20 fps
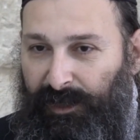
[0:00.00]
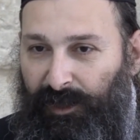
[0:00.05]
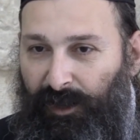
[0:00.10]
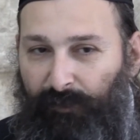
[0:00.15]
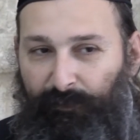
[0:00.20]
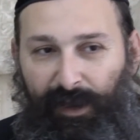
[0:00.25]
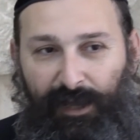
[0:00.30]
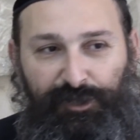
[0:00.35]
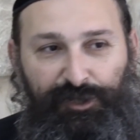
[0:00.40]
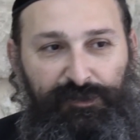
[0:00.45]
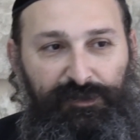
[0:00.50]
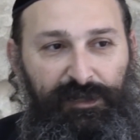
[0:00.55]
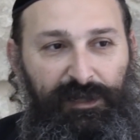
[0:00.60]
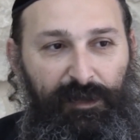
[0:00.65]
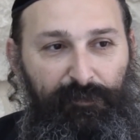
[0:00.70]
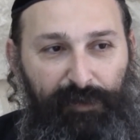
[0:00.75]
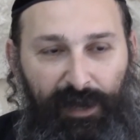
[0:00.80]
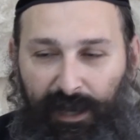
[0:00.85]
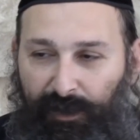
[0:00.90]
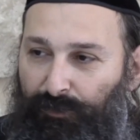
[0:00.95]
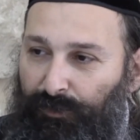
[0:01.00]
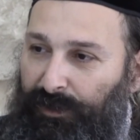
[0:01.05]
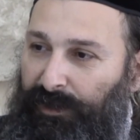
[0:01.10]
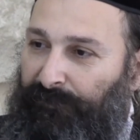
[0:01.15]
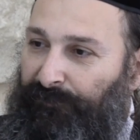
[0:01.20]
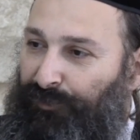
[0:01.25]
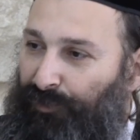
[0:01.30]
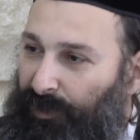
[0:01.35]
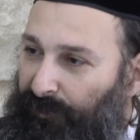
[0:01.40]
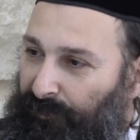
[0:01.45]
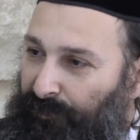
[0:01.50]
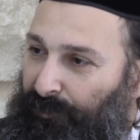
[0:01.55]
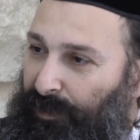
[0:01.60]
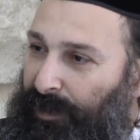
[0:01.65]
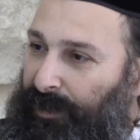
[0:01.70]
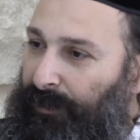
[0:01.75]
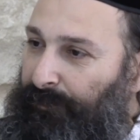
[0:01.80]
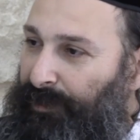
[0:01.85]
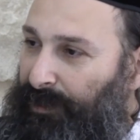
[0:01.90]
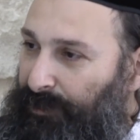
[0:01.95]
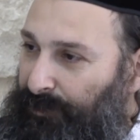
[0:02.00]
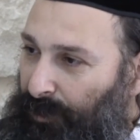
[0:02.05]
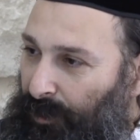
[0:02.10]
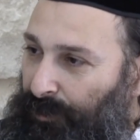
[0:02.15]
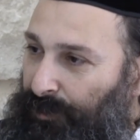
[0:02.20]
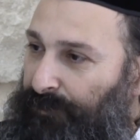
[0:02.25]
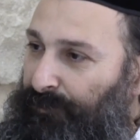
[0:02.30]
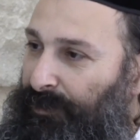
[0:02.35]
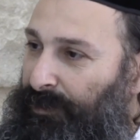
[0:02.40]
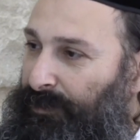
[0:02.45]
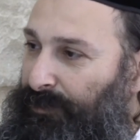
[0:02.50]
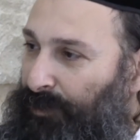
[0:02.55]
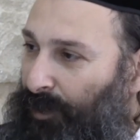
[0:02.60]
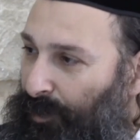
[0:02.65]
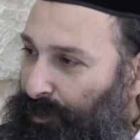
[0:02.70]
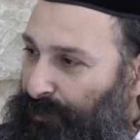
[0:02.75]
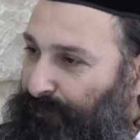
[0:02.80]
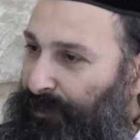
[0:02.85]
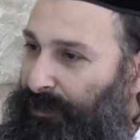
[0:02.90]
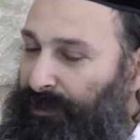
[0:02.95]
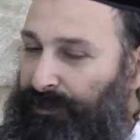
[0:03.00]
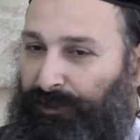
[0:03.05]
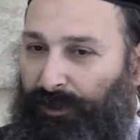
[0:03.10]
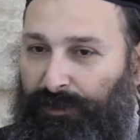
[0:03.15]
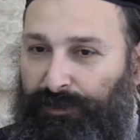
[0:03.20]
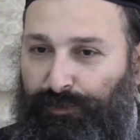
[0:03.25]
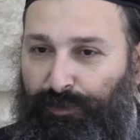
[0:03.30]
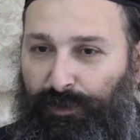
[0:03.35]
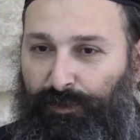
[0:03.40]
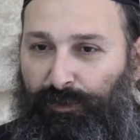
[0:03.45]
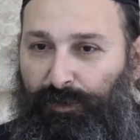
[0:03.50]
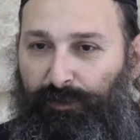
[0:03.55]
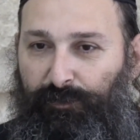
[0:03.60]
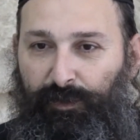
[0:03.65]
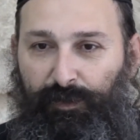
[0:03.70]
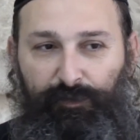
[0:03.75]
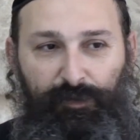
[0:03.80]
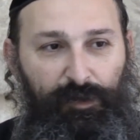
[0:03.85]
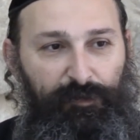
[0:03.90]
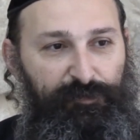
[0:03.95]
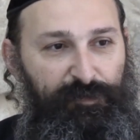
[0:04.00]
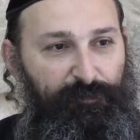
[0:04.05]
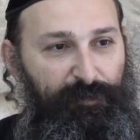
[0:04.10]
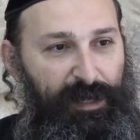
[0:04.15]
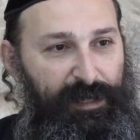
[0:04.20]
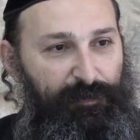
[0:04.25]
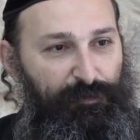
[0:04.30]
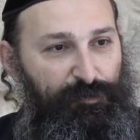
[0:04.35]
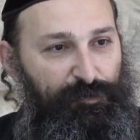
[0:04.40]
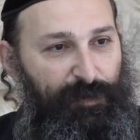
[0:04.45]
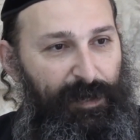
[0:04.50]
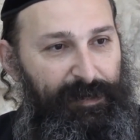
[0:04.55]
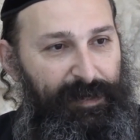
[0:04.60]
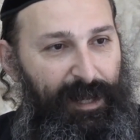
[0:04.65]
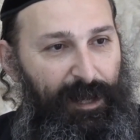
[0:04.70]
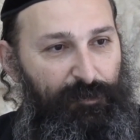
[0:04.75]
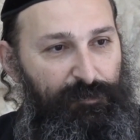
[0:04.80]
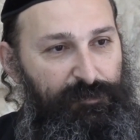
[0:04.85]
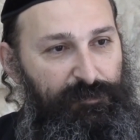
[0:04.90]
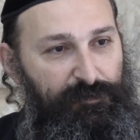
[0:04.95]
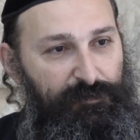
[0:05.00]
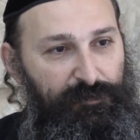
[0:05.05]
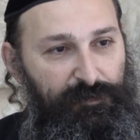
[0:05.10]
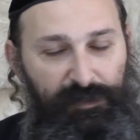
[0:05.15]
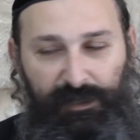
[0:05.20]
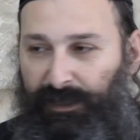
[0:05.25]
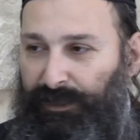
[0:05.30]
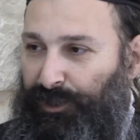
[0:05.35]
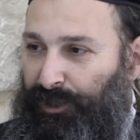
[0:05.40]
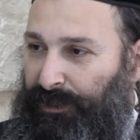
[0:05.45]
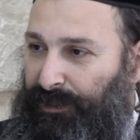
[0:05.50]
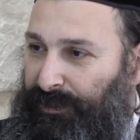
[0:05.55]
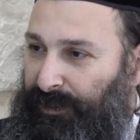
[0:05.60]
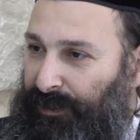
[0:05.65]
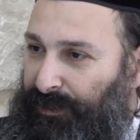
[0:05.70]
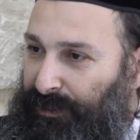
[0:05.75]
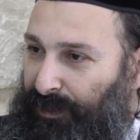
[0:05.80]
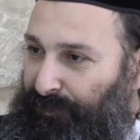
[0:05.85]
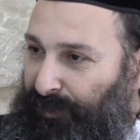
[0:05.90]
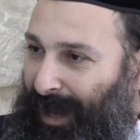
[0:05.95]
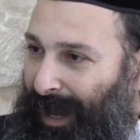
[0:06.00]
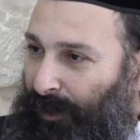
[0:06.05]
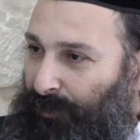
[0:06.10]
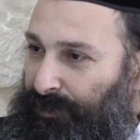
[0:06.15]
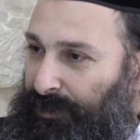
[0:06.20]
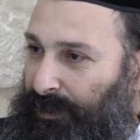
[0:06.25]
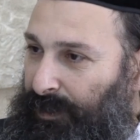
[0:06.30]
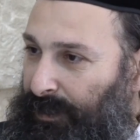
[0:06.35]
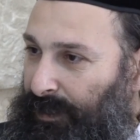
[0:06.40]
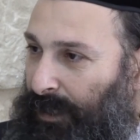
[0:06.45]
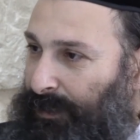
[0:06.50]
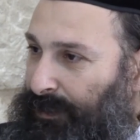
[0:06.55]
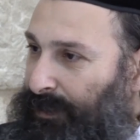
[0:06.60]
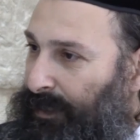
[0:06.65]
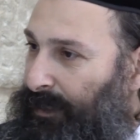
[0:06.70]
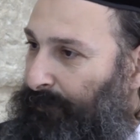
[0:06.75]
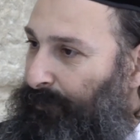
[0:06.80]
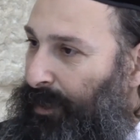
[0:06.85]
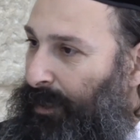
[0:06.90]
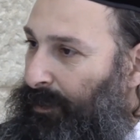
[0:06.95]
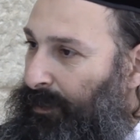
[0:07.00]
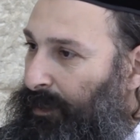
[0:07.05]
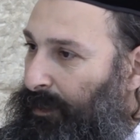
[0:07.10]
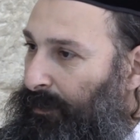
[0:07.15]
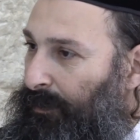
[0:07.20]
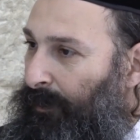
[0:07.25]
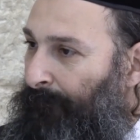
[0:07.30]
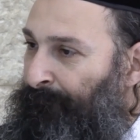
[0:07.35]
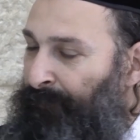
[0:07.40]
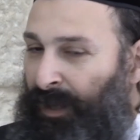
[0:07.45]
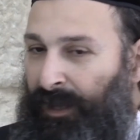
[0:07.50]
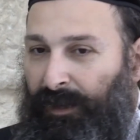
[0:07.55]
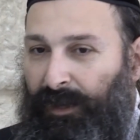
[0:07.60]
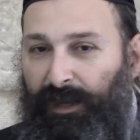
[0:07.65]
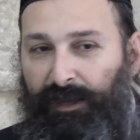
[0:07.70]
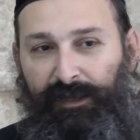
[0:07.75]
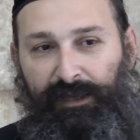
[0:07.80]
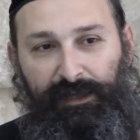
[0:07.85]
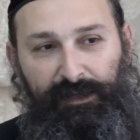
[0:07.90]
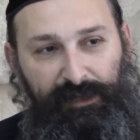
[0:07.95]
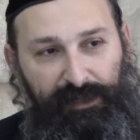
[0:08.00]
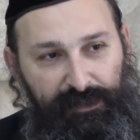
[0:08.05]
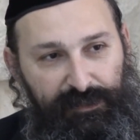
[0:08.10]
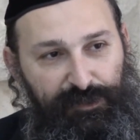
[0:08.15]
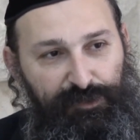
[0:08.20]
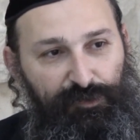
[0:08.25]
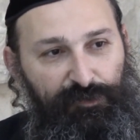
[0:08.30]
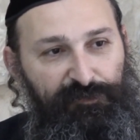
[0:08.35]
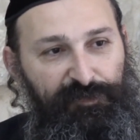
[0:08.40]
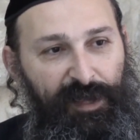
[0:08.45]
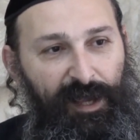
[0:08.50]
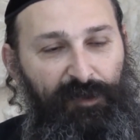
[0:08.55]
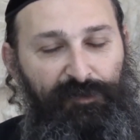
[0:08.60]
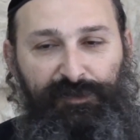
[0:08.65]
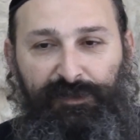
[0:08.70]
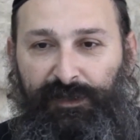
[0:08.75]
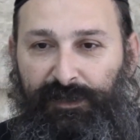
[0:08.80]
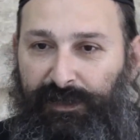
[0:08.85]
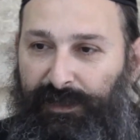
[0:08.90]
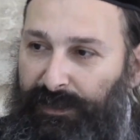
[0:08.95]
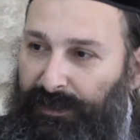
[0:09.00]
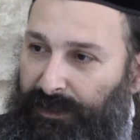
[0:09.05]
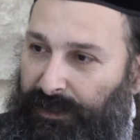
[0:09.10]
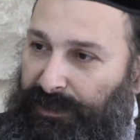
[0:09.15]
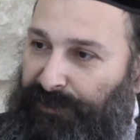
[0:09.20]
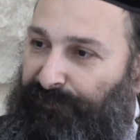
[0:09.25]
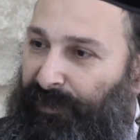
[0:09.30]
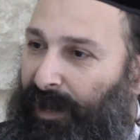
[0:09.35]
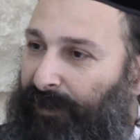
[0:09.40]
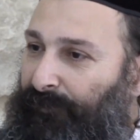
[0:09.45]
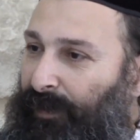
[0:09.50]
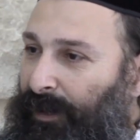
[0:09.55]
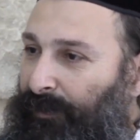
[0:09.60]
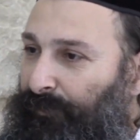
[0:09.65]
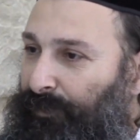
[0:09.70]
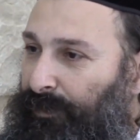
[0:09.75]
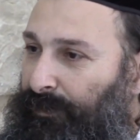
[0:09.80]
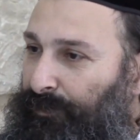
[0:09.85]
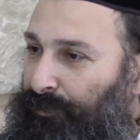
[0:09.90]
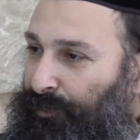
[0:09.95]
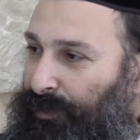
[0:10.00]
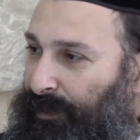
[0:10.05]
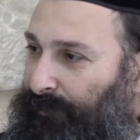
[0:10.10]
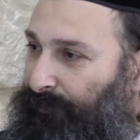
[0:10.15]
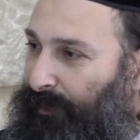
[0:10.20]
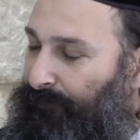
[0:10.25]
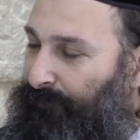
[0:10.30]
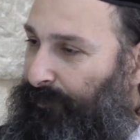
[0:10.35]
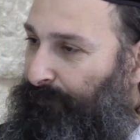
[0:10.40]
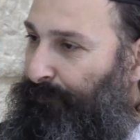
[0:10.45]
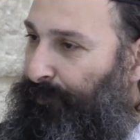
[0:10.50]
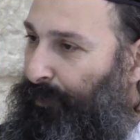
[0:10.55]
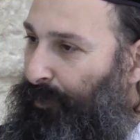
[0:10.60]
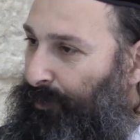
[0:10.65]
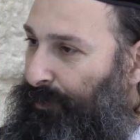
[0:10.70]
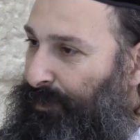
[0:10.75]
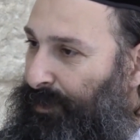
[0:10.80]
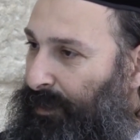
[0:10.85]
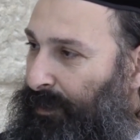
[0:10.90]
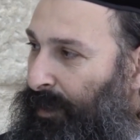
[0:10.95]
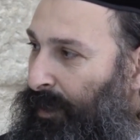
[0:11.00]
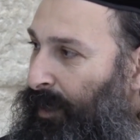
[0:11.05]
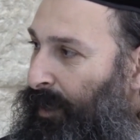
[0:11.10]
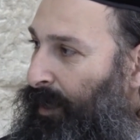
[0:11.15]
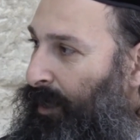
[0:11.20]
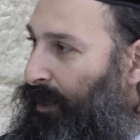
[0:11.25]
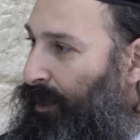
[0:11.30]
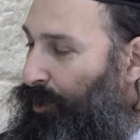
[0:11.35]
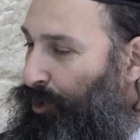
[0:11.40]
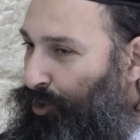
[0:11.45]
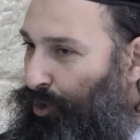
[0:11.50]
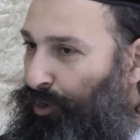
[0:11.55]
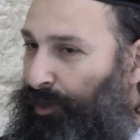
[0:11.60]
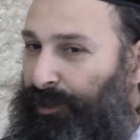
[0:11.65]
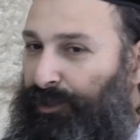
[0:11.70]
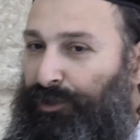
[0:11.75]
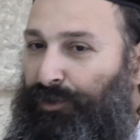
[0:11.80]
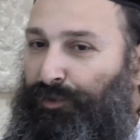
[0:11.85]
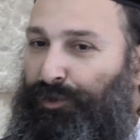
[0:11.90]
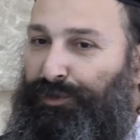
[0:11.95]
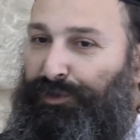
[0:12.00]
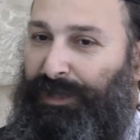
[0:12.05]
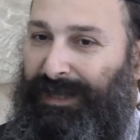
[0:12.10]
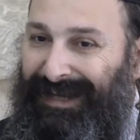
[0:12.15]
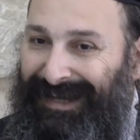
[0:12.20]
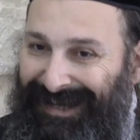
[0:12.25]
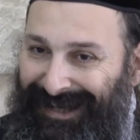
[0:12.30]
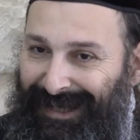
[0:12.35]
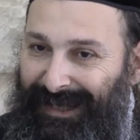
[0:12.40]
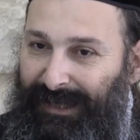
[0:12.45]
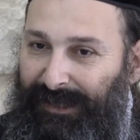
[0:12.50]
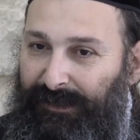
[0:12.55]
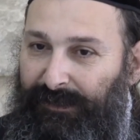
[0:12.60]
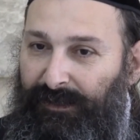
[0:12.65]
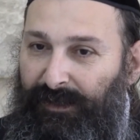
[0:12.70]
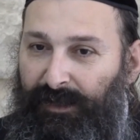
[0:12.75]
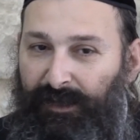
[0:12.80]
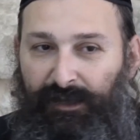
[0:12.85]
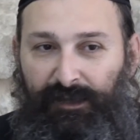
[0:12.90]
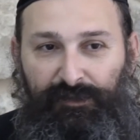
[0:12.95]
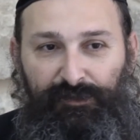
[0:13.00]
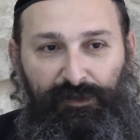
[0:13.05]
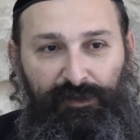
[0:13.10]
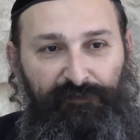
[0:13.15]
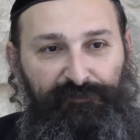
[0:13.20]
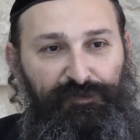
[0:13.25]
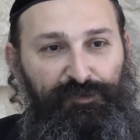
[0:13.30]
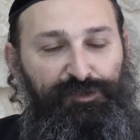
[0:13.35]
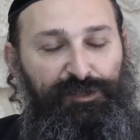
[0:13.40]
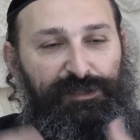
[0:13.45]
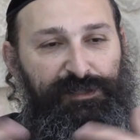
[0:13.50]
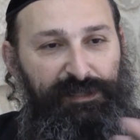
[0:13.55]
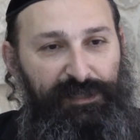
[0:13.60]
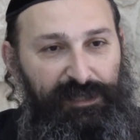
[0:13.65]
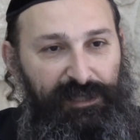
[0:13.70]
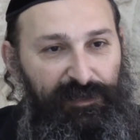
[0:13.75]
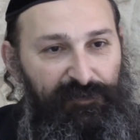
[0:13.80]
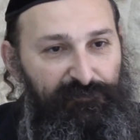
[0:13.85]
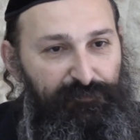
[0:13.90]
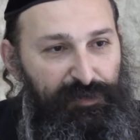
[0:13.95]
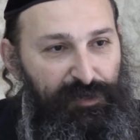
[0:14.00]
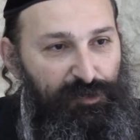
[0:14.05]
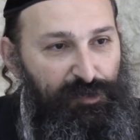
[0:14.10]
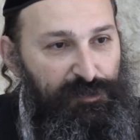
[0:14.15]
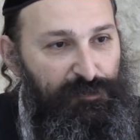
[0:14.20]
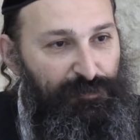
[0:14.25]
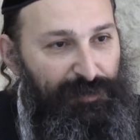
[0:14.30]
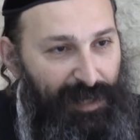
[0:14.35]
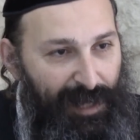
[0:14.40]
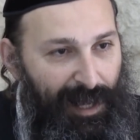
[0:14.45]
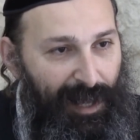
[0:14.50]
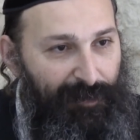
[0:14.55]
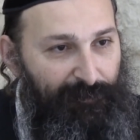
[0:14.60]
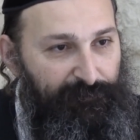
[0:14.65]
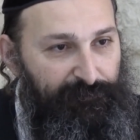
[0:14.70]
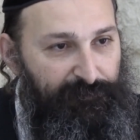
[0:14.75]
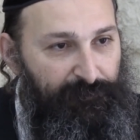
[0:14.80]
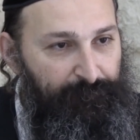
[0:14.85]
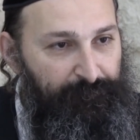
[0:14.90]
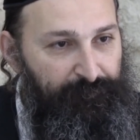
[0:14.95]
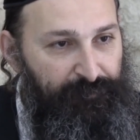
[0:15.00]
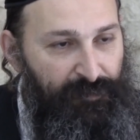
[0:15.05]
Now imagine the gabbai will give to everybody $1 million. Whoa. The money will run out. He just needs 1,000. He doesn't need 1,000,000. And he needs 2,000 and he needs 500. You give every person according to what they need. I don't have to just give because we have.